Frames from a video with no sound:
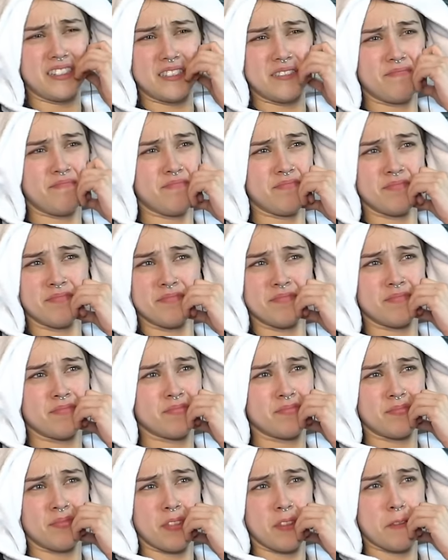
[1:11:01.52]
I may
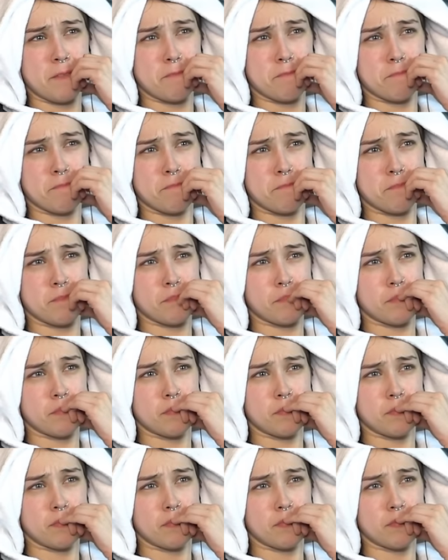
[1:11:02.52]
have saved
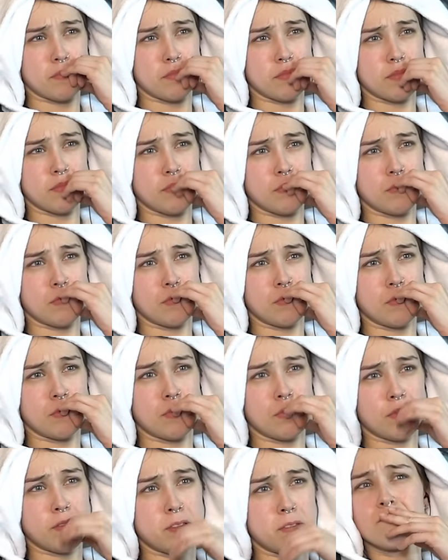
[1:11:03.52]
the mayor's
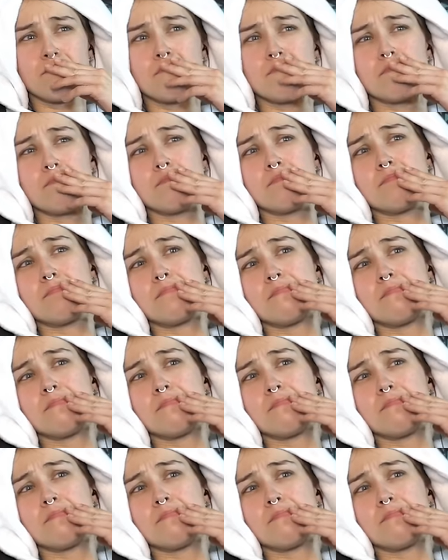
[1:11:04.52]
baby, but I